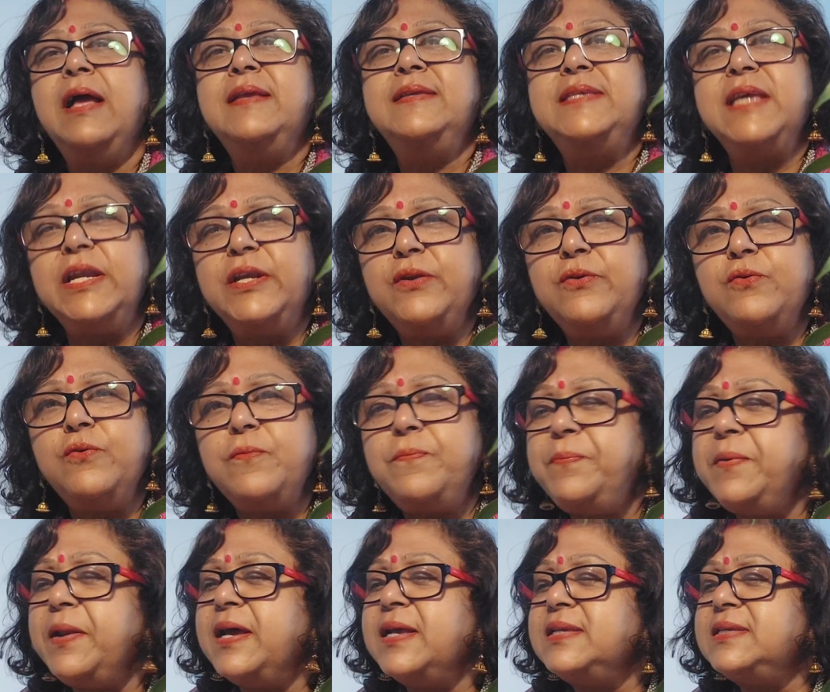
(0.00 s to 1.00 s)
ZnO
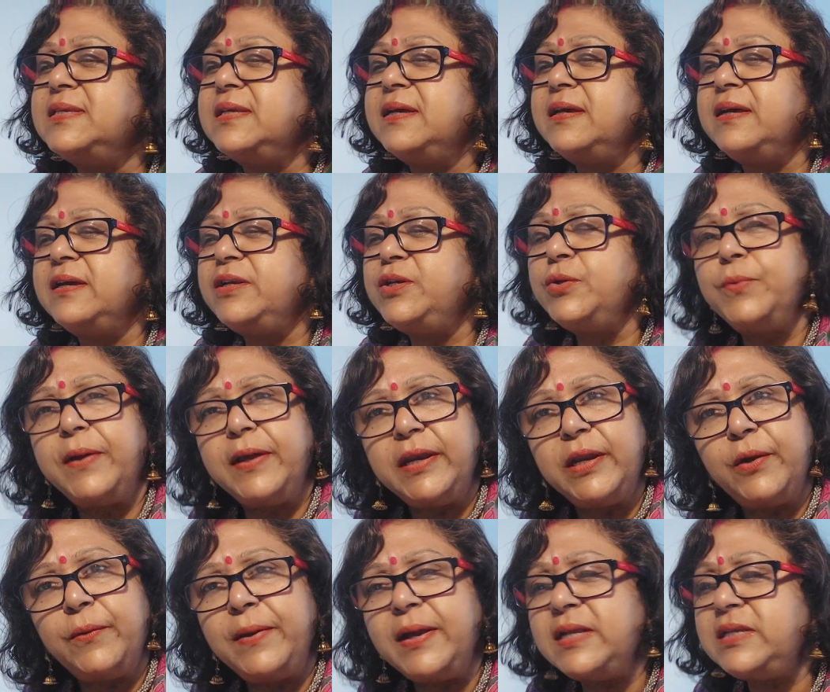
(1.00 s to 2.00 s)
plus
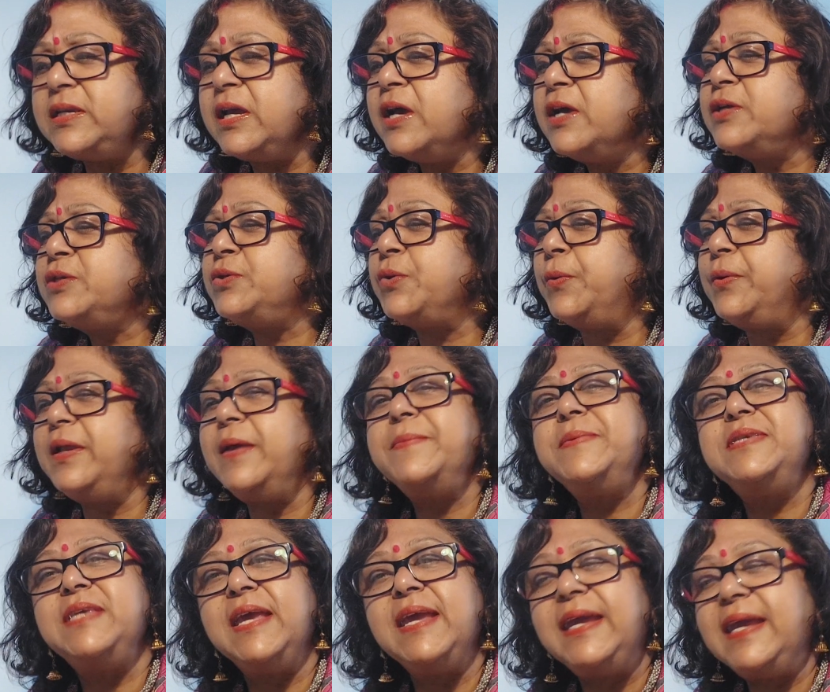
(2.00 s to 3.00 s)
2NaOH, sodium
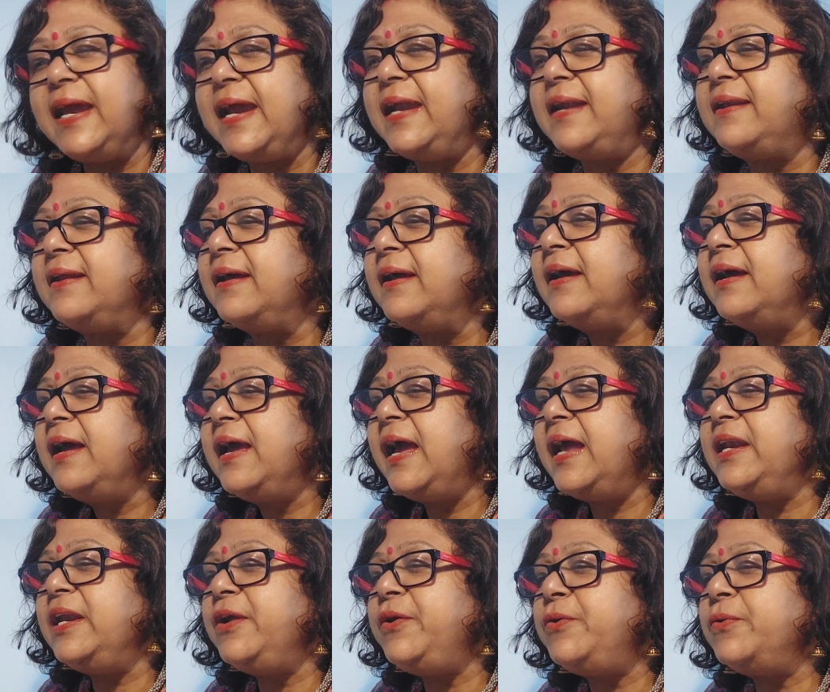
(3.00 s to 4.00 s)
zincate,
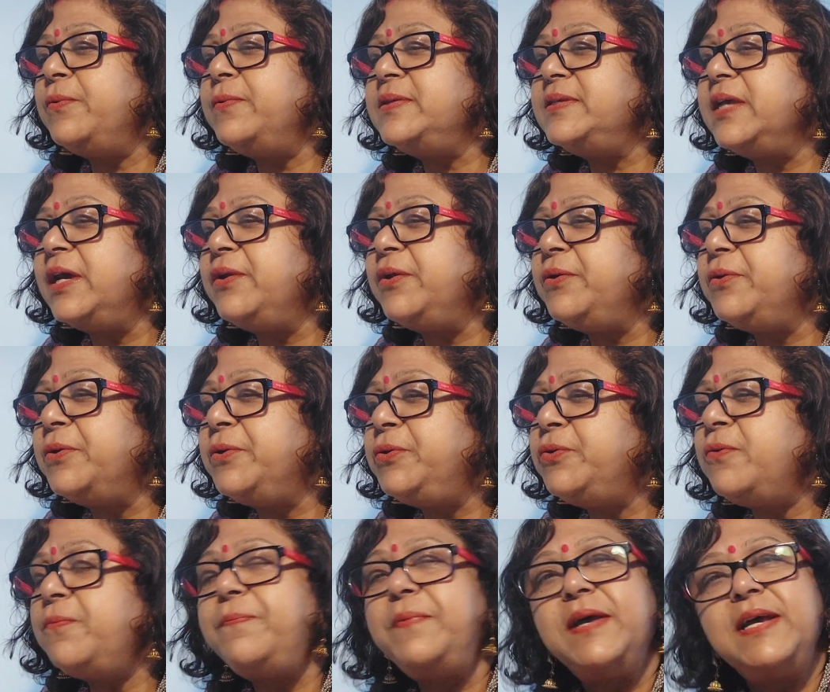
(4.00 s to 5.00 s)
Na2,
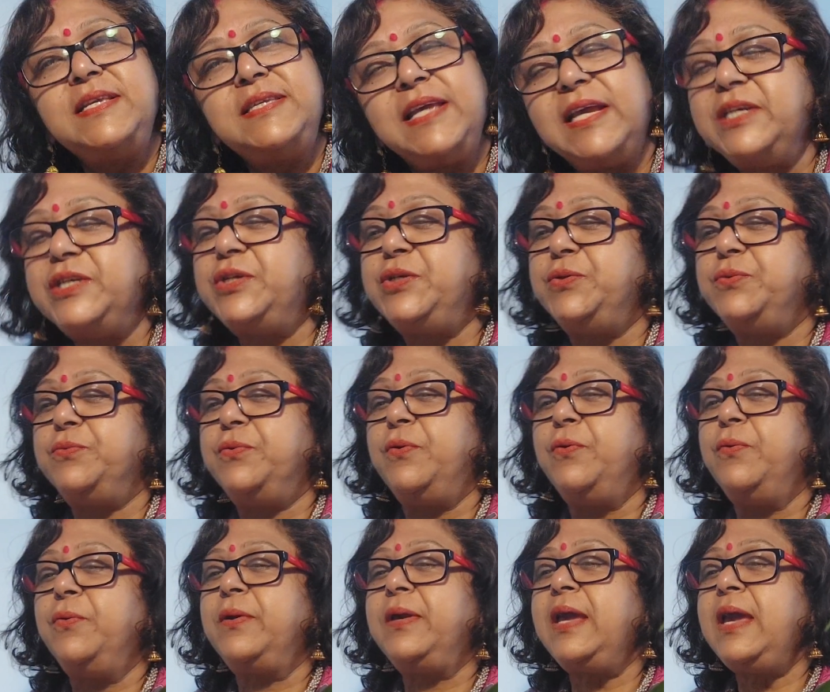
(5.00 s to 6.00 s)
ZnO2 plus H2O.
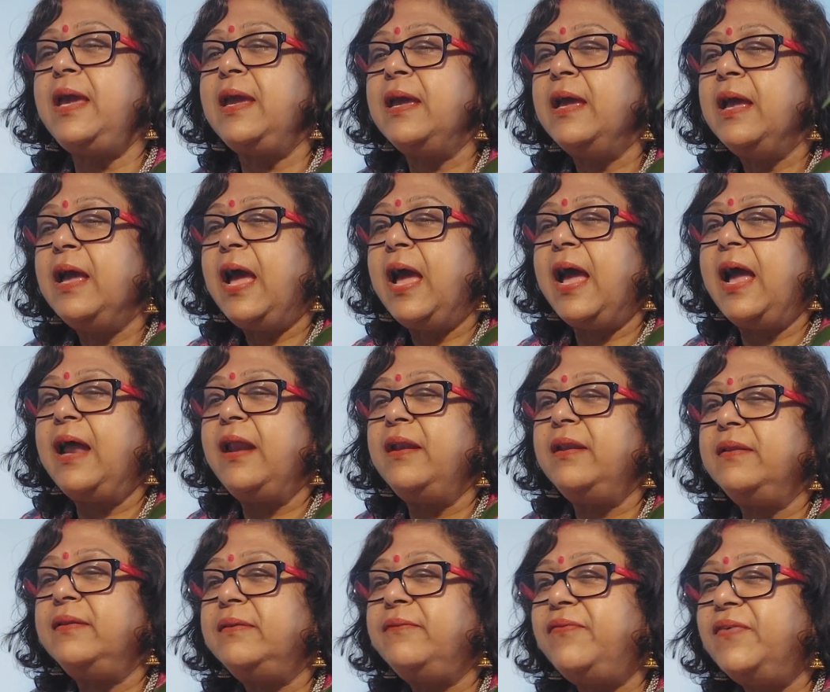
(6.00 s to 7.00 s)
Okay,
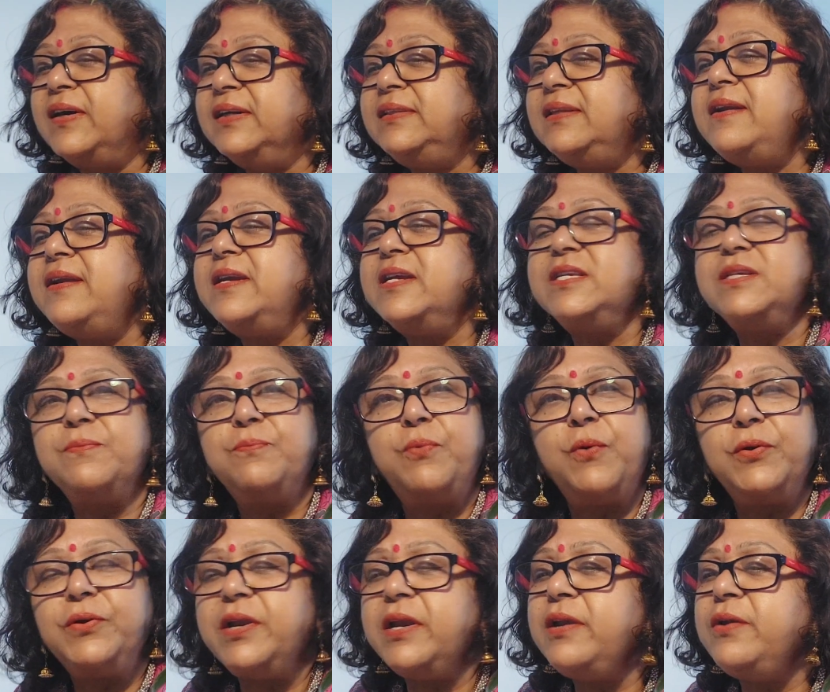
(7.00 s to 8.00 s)
and further it is
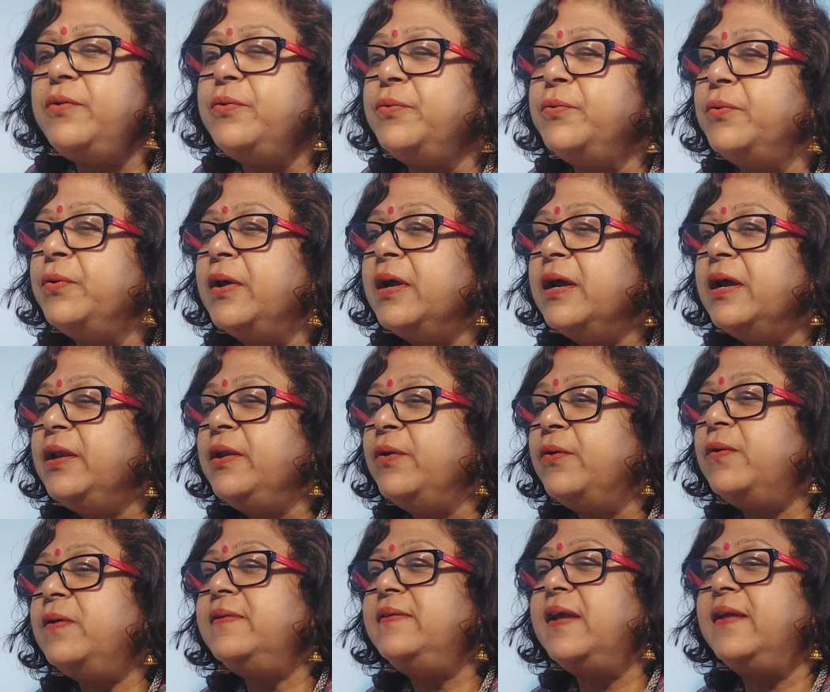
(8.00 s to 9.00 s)
important to
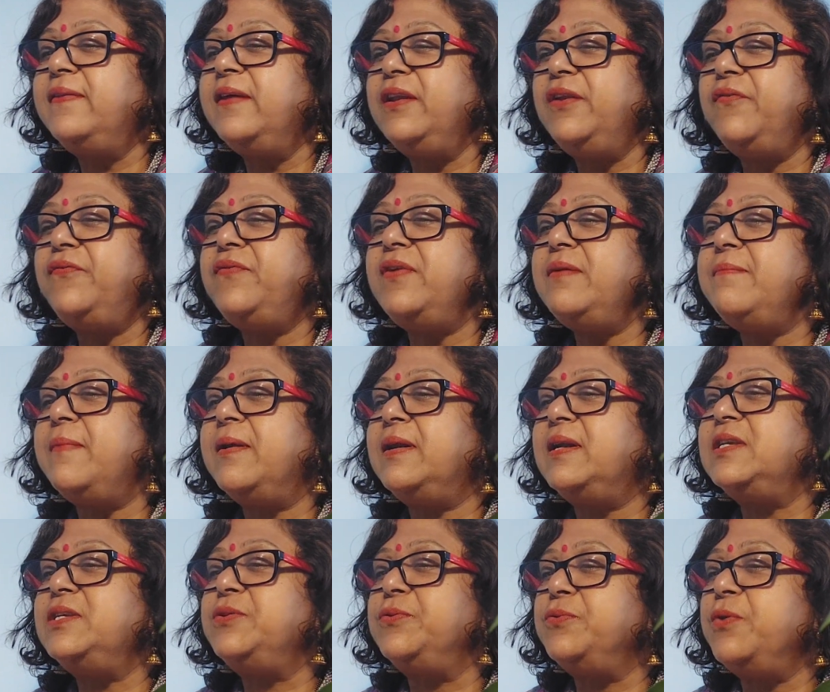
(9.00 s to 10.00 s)
note that the different
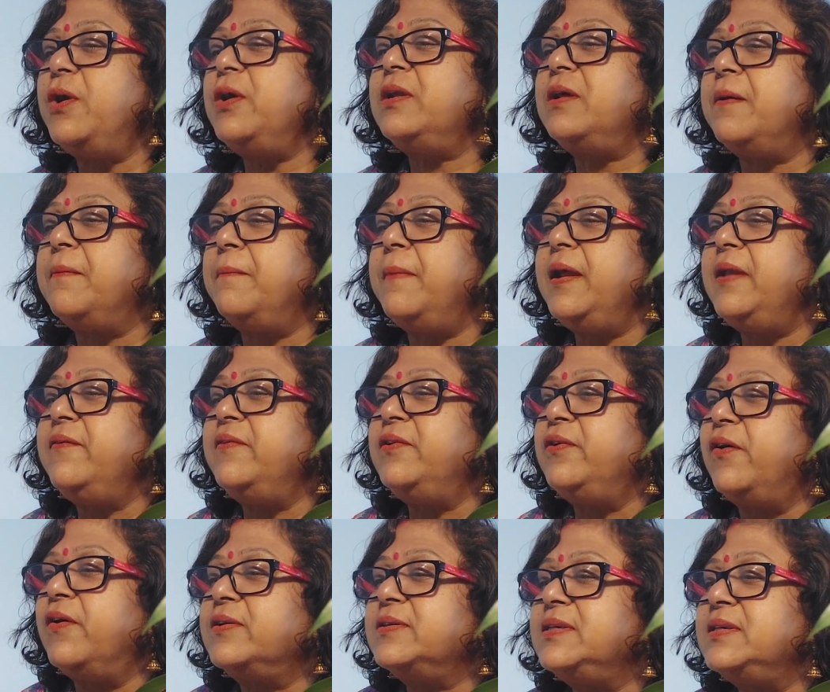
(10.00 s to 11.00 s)
metals do not combine with
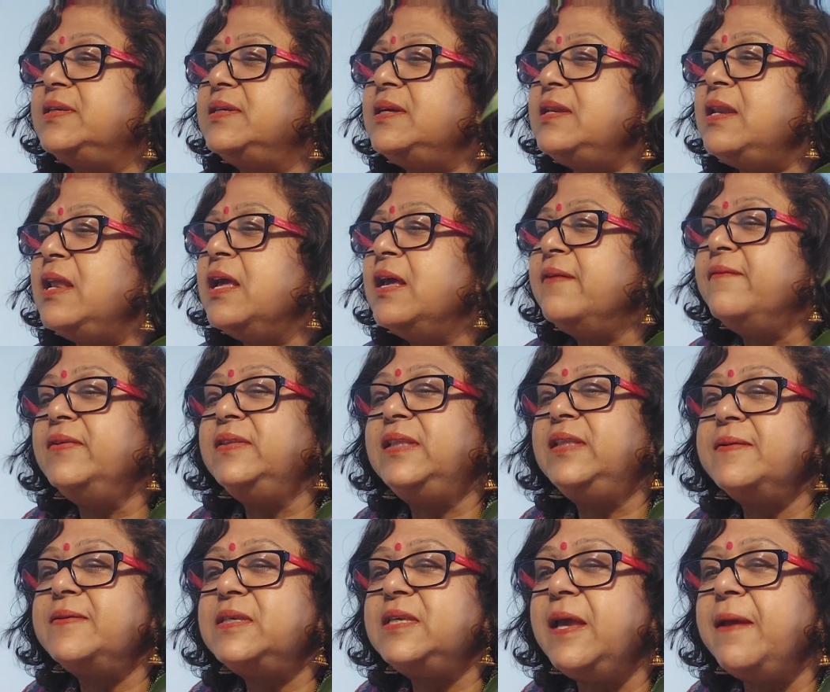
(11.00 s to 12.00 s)
oxygen with
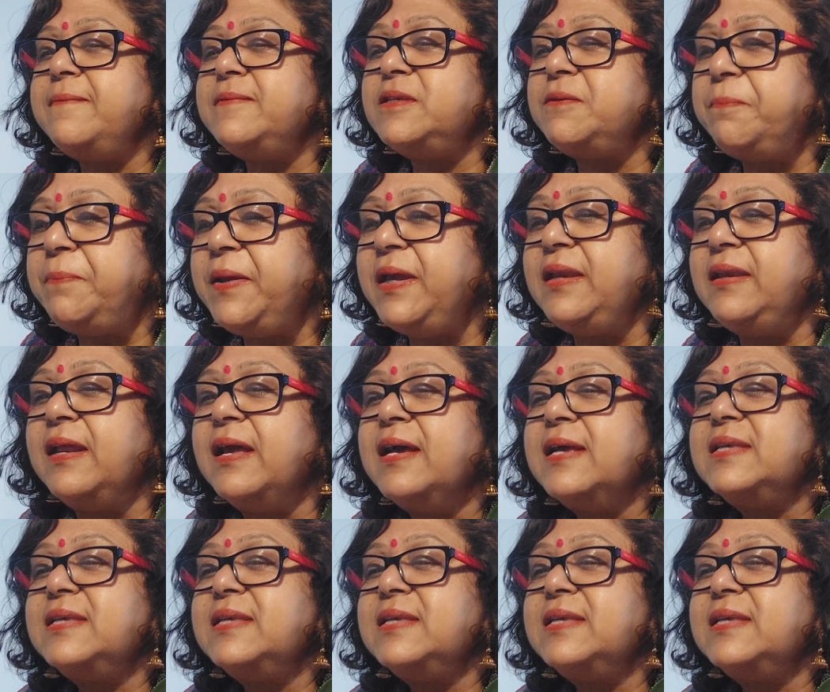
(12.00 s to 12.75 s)
the same speed.